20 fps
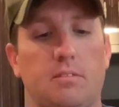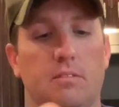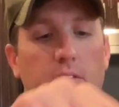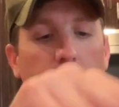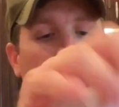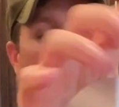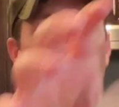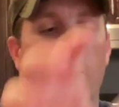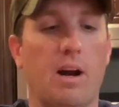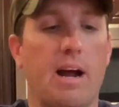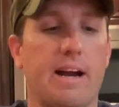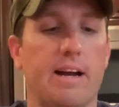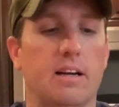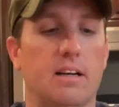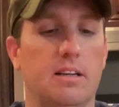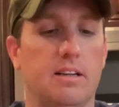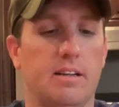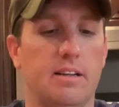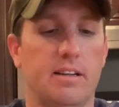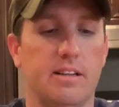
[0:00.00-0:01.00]
All right,
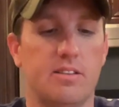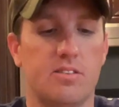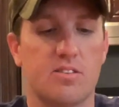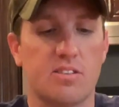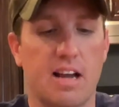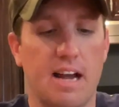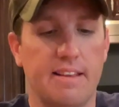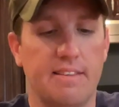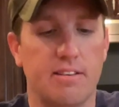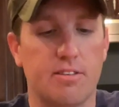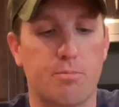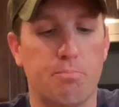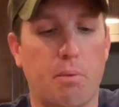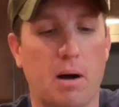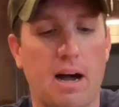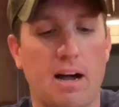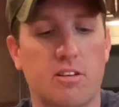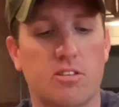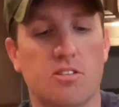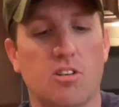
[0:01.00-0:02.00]
inside this
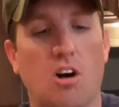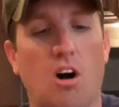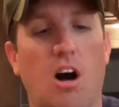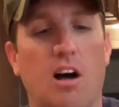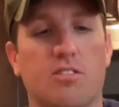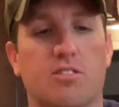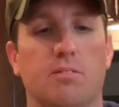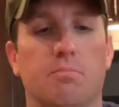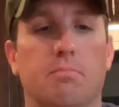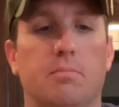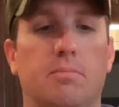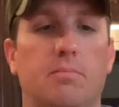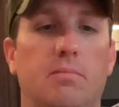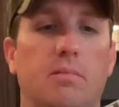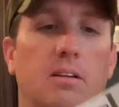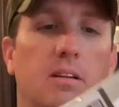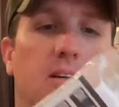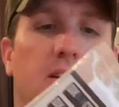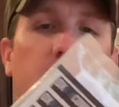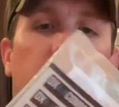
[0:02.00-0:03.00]
box, awesome.
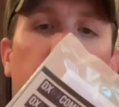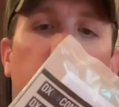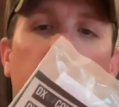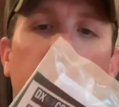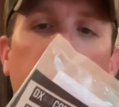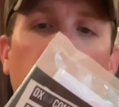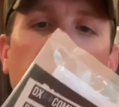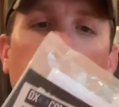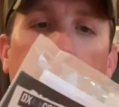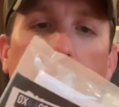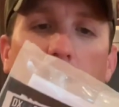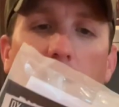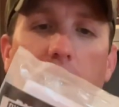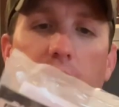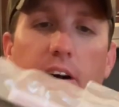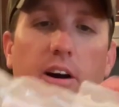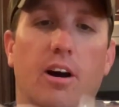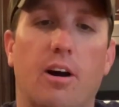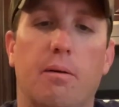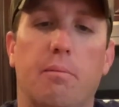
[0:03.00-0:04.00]
We got
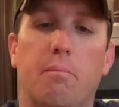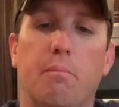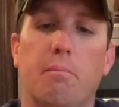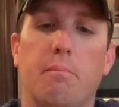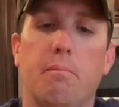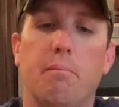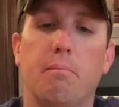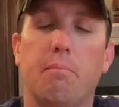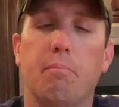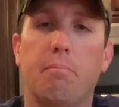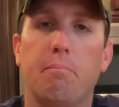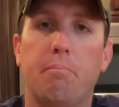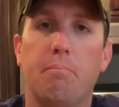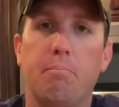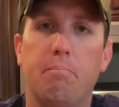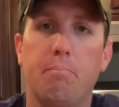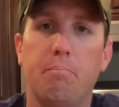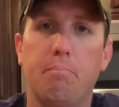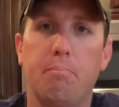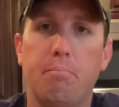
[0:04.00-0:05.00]
our
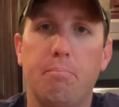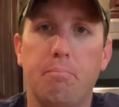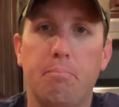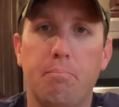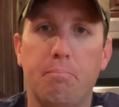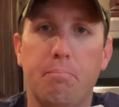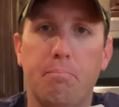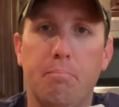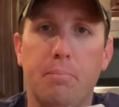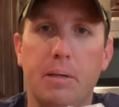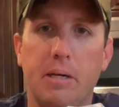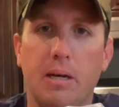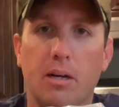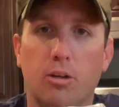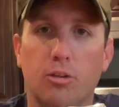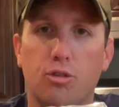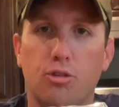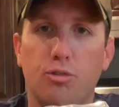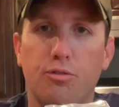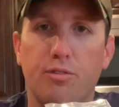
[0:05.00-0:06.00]

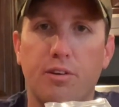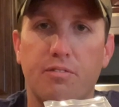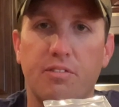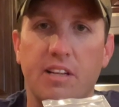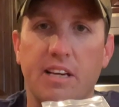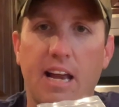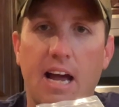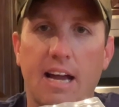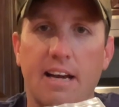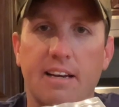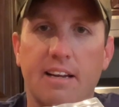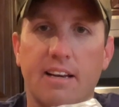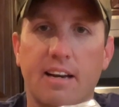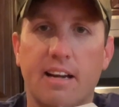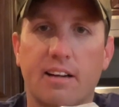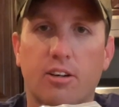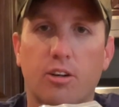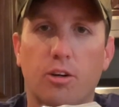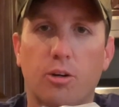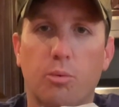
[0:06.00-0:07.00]
PL259
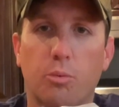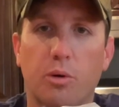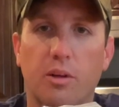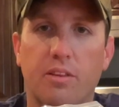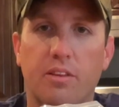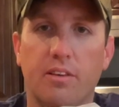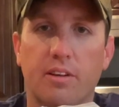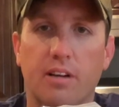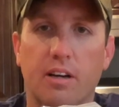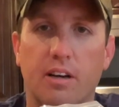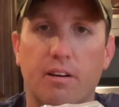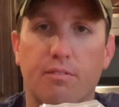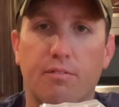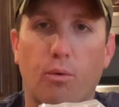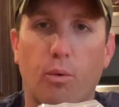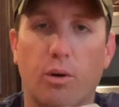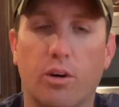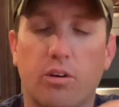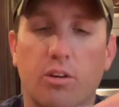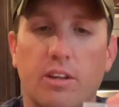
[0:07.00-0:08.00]
connector with the
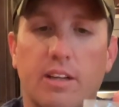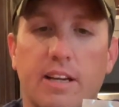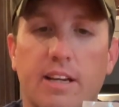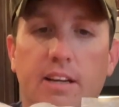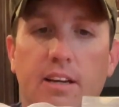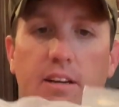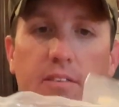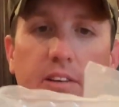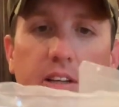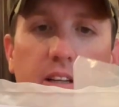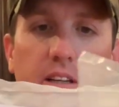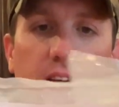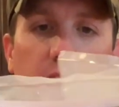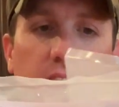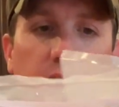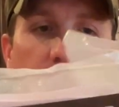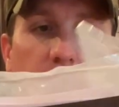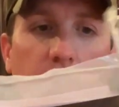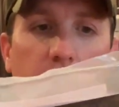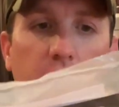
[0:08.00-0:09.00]
fork on the end of it.
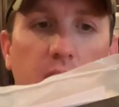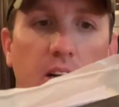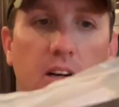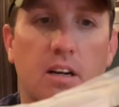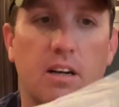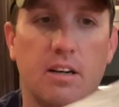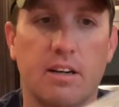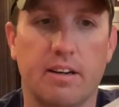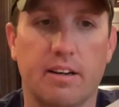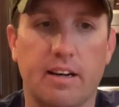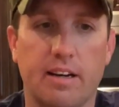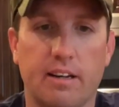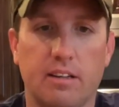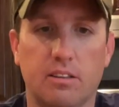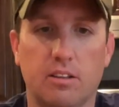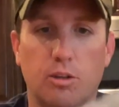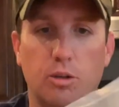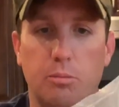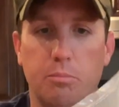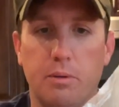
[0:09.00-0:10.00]
Got a
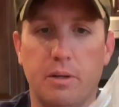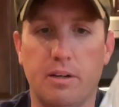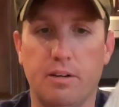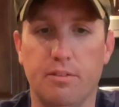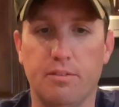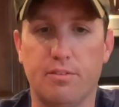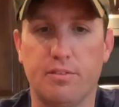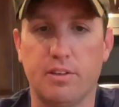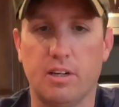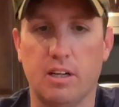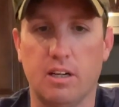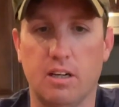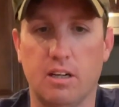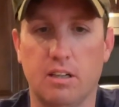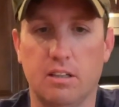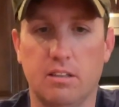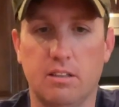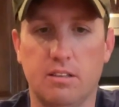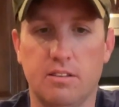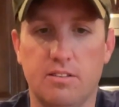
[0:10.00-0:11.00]
little bit of
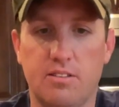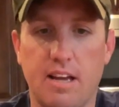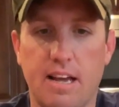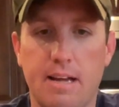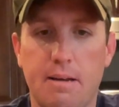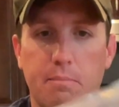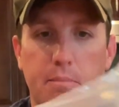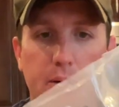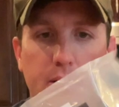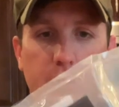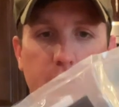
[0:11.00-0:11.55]
tape.